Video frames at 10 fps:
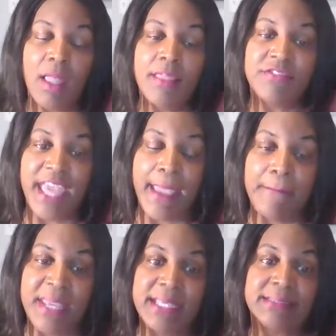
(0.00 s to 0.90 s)
That
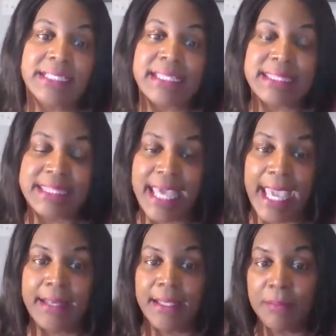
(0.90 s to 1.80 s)
means that
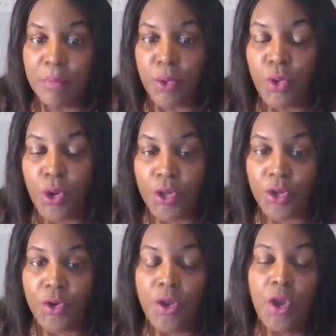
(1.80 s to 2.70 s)
that
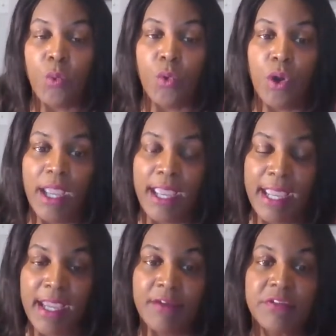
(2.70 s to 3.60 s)
employer will
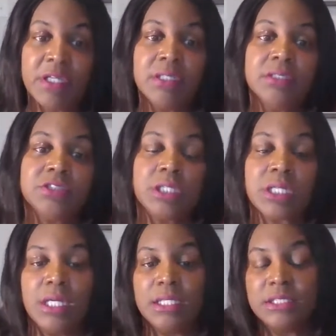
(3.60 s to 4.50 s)
have to
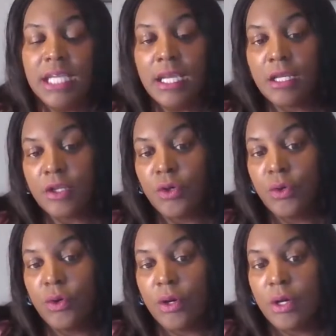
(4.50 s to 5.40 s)
contact
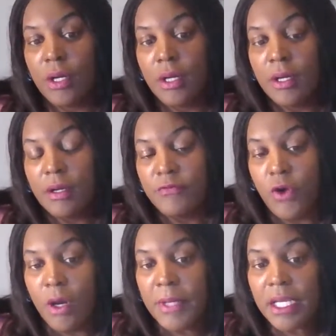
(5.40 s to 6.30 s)
your
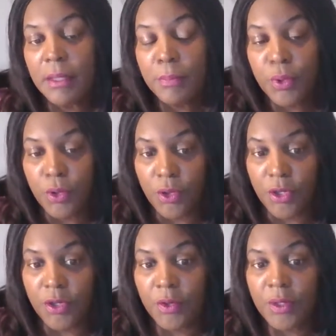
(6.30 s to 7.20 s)
former
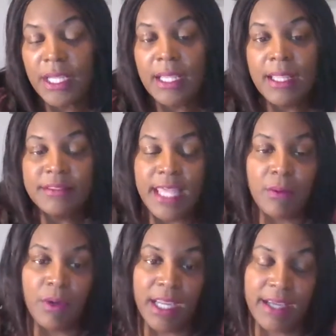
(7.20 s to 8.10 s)
employer, they
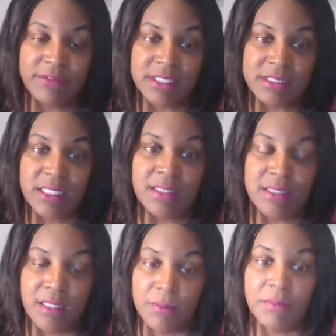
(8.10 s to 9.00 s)
will have to send
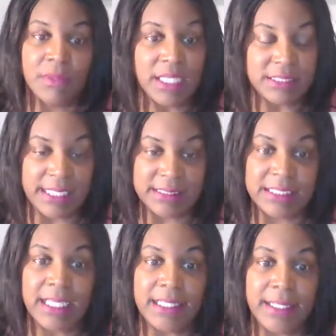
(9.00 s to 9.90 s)
them, as I
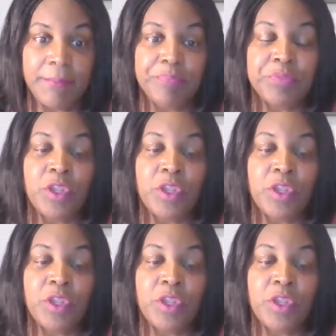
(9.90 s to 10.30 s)
stated,